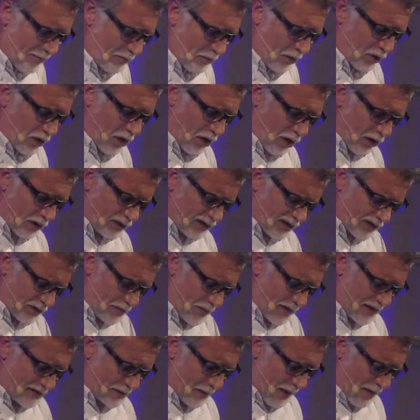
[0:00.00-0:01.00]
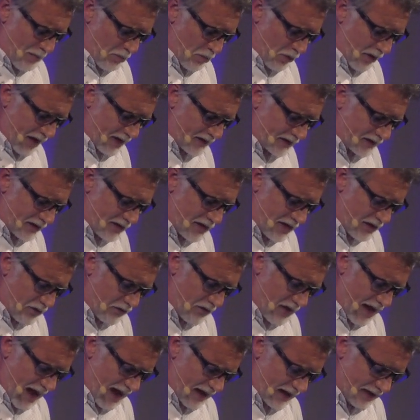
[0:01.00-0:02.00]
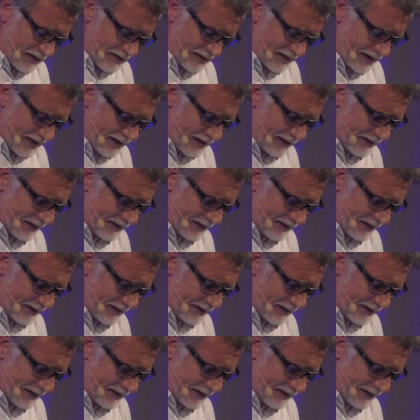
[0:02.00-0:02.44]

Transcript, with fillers: causes me to embrace a new reality.